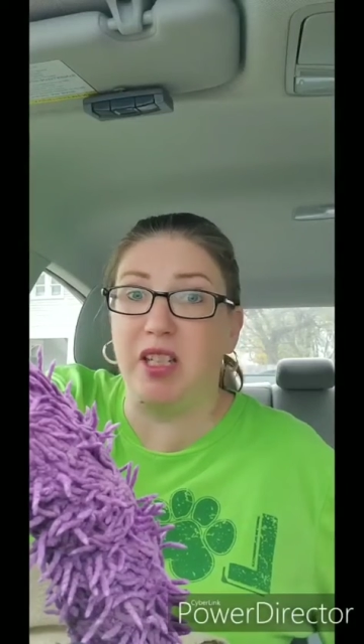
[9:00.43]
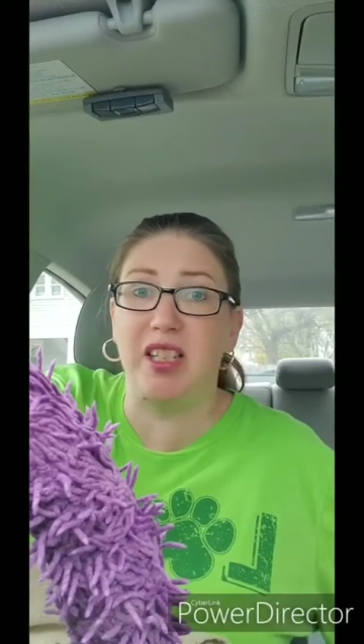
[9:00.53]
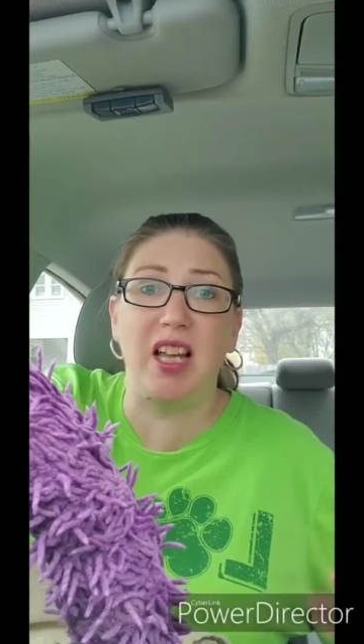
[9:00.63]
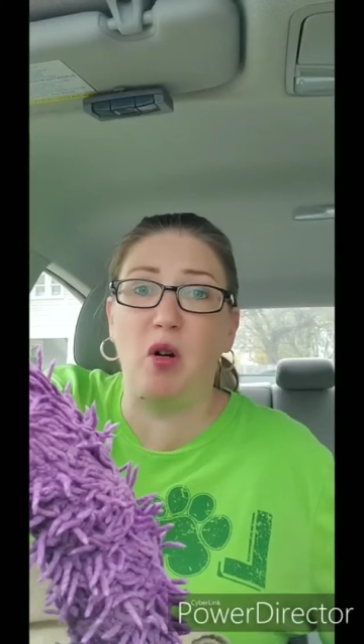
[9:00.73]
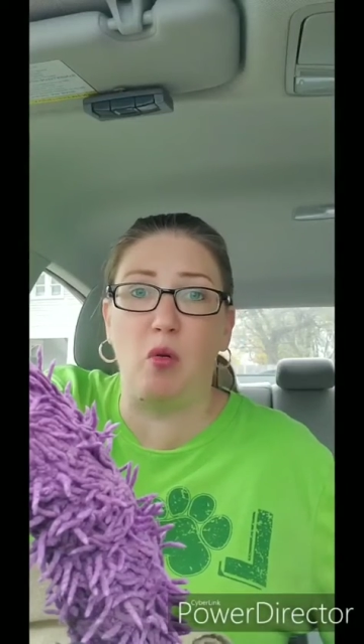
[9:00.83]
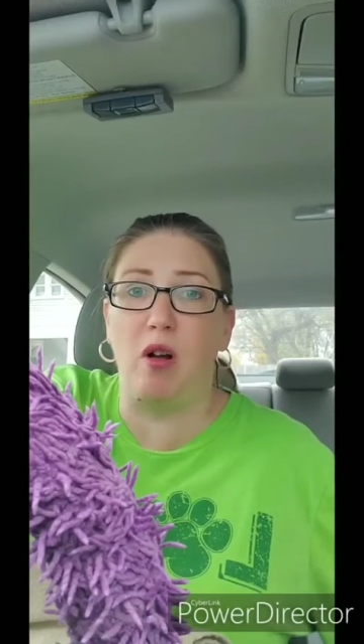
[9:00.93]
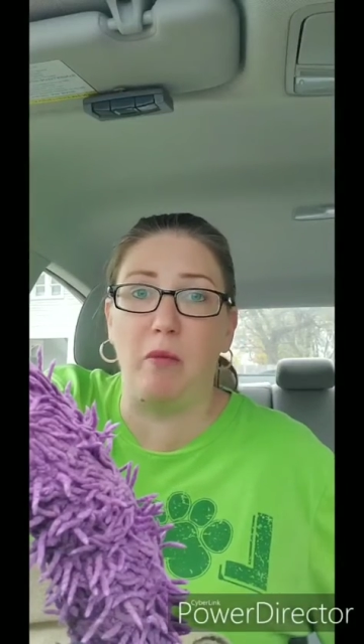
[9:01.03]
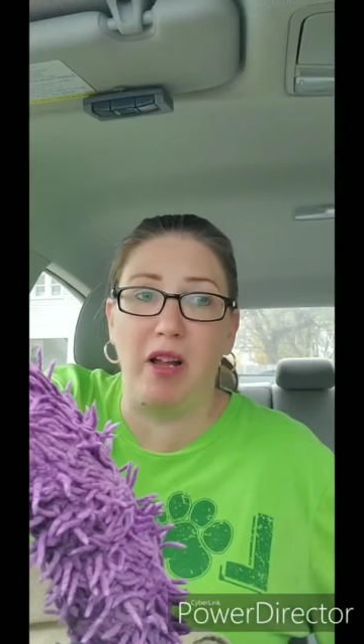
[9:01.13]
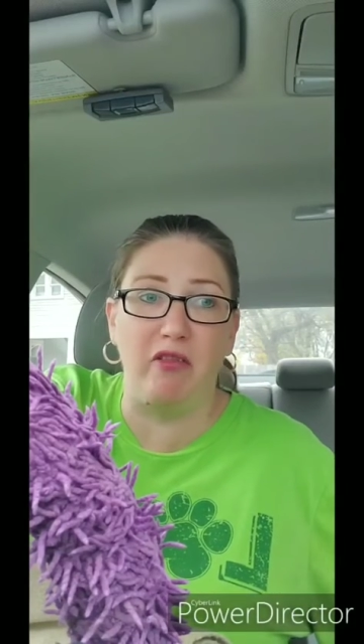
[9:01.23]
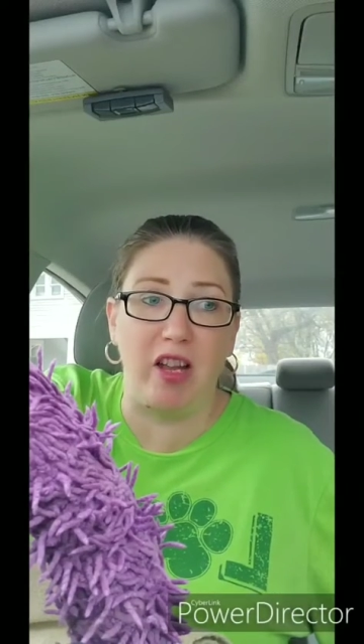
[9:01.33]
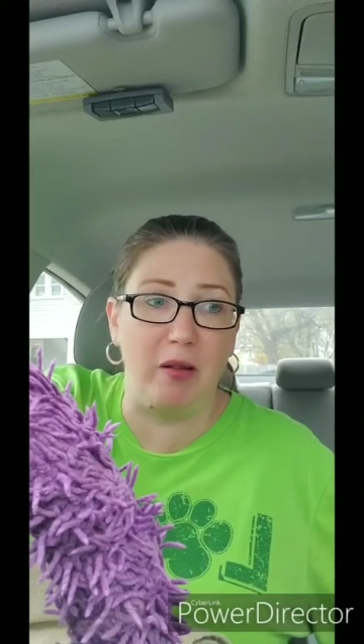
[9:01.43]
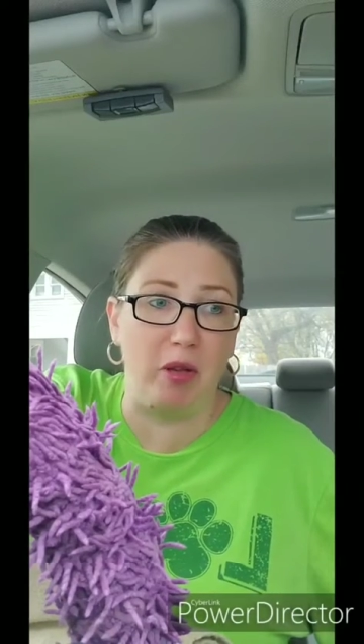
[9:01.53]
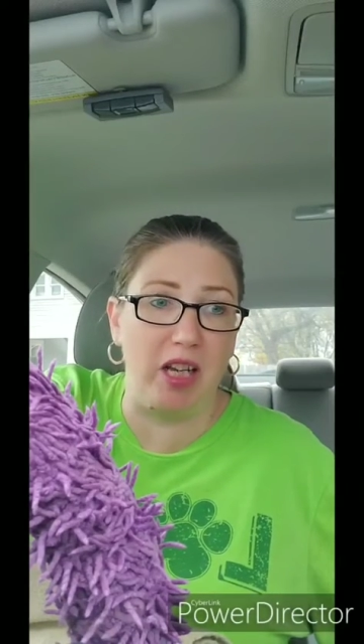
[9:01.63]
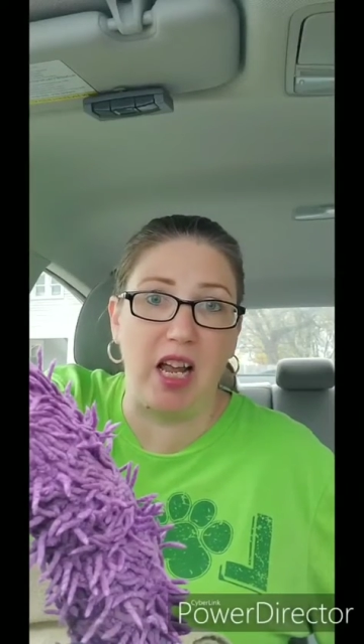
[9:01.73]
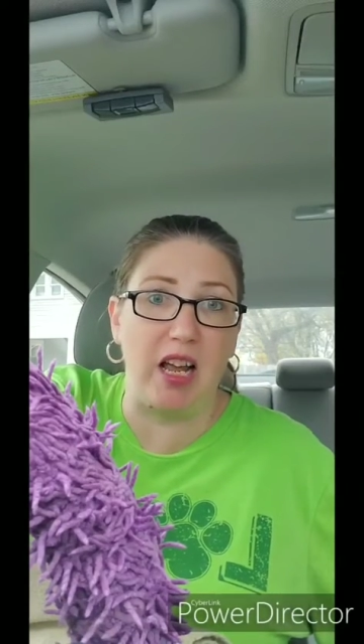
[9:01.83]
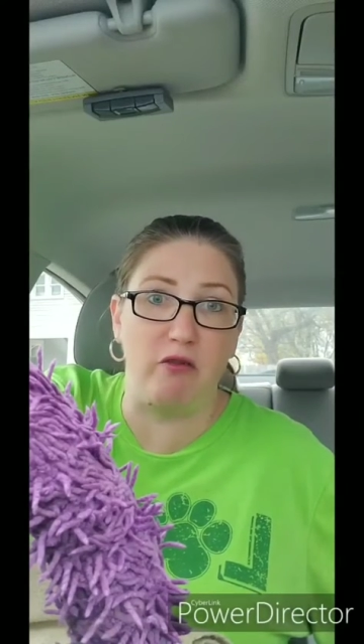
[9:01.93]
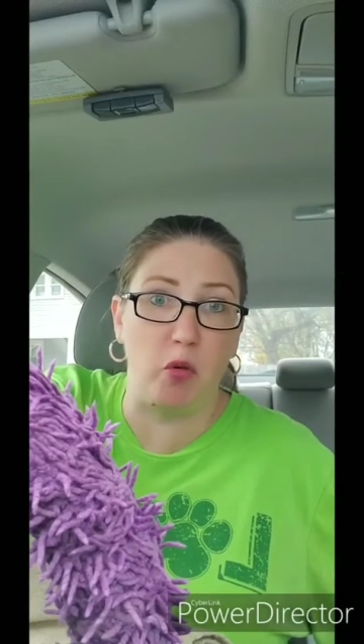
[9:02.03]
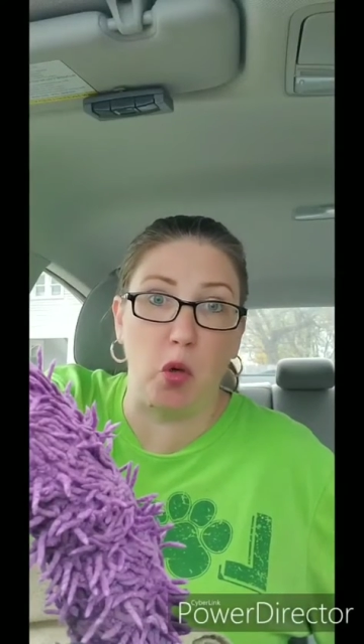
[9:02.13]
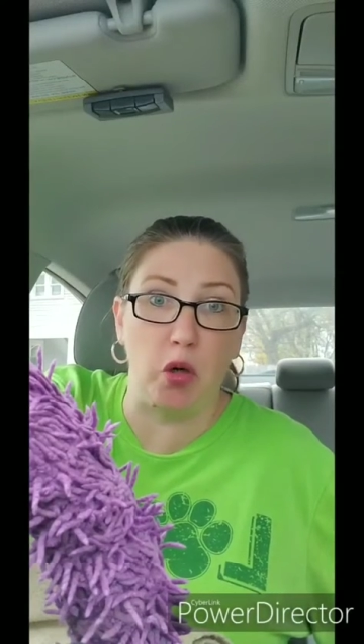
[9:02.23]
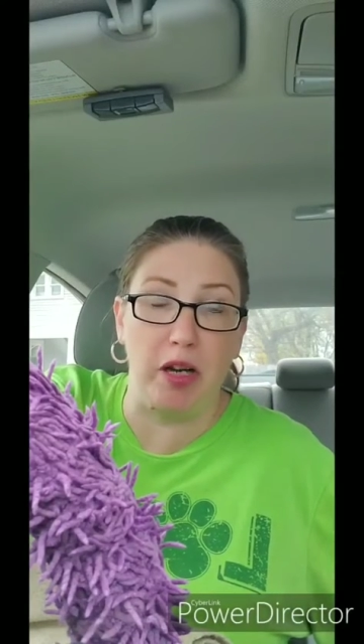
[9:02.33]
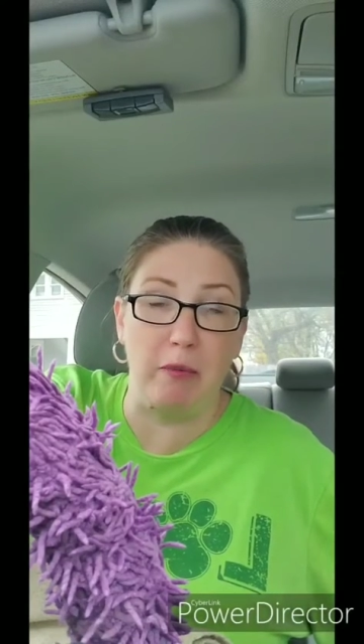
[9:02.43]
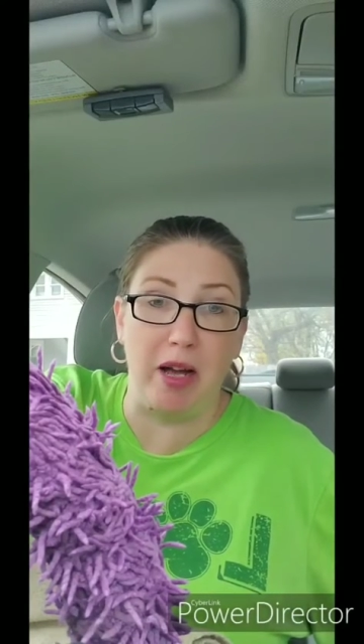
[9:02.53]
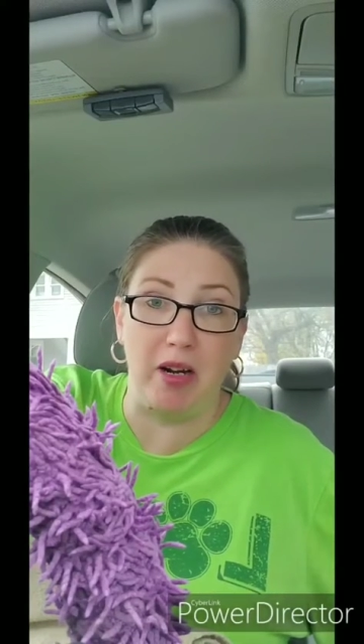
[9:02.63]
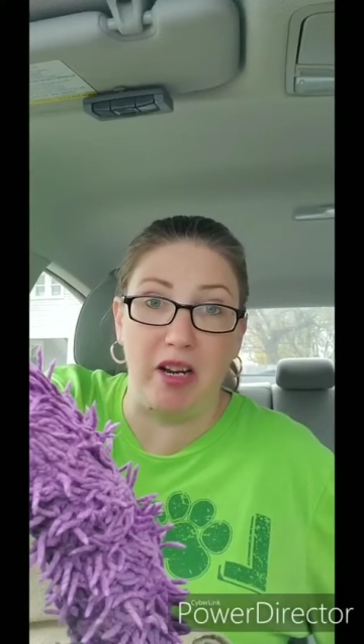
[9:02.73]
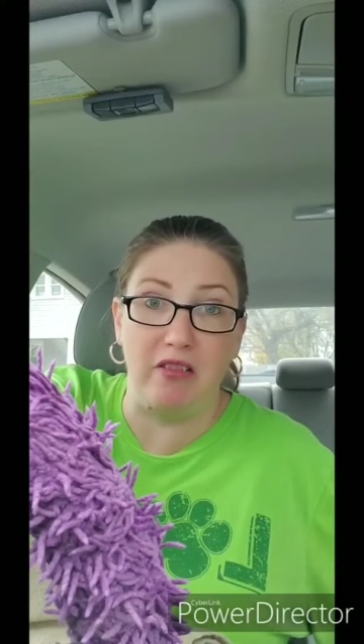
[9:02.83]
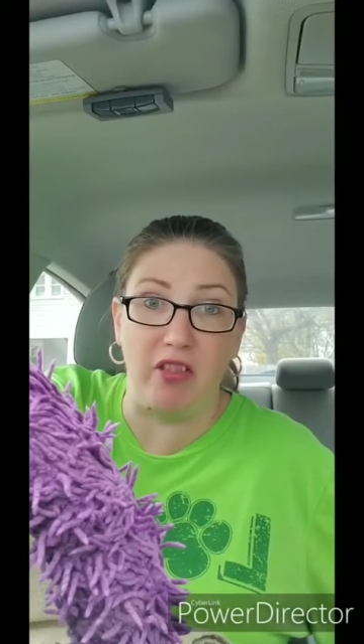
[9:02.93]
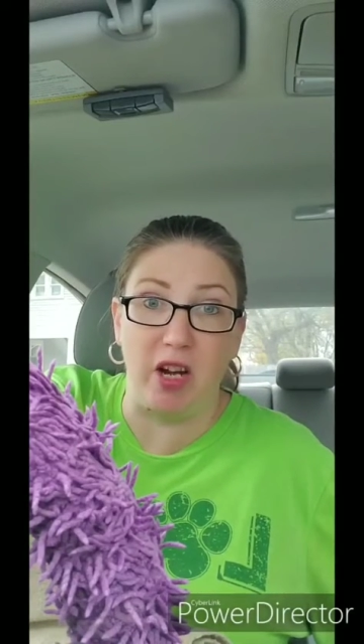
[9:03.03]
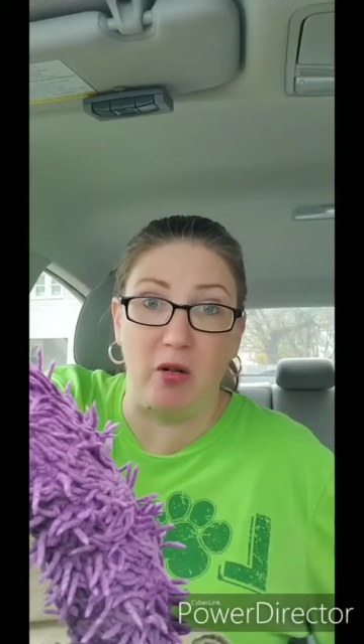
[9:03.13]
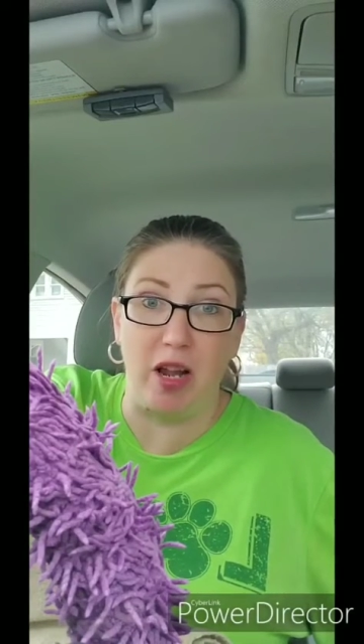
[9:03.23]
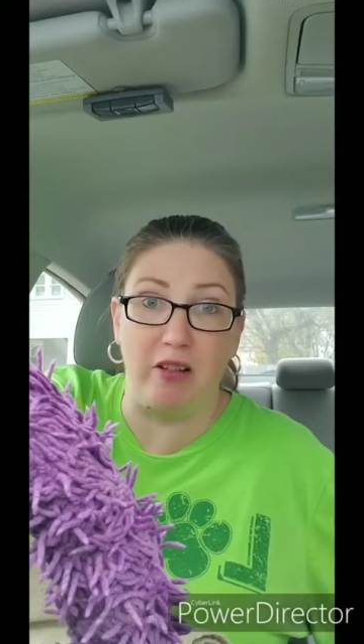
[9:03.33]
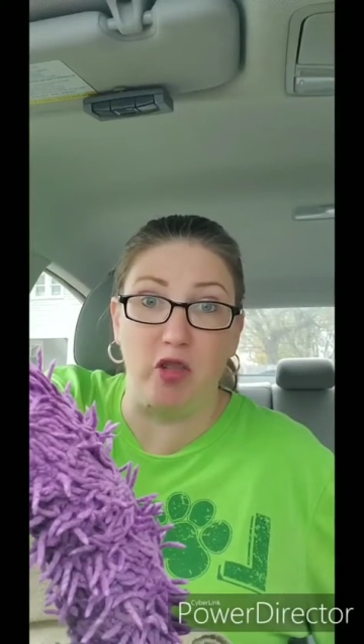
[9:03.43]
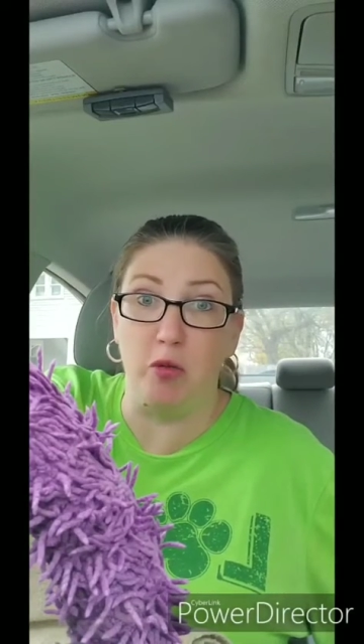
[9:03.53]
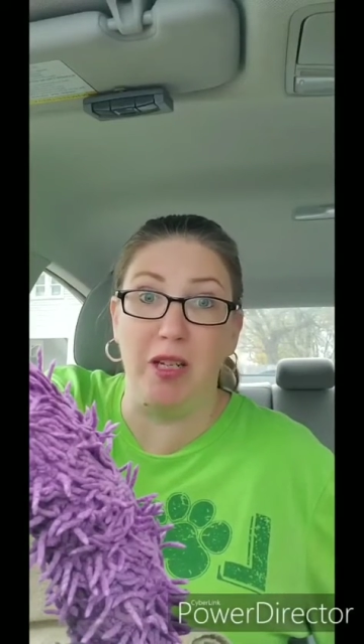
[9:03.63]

because I don't want my family to have to worry about it if they don't have to,